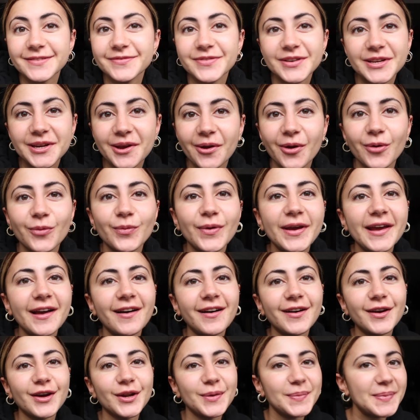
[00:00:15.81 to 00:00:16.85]
video, we
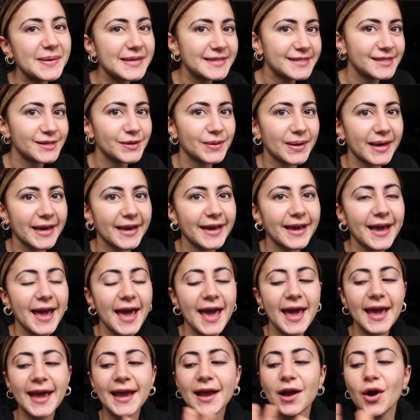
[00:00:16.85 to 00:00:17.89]
are going to be doing
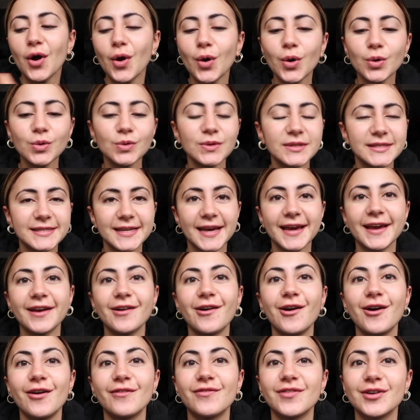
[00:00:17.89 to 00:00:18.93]
a whole day
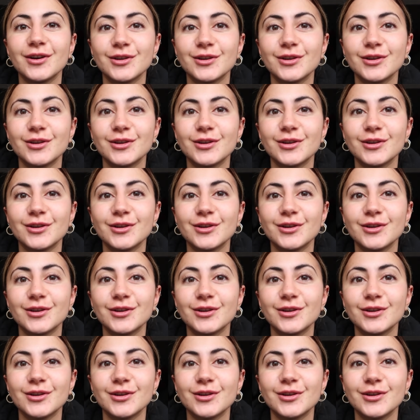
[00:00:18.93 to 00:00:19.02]
of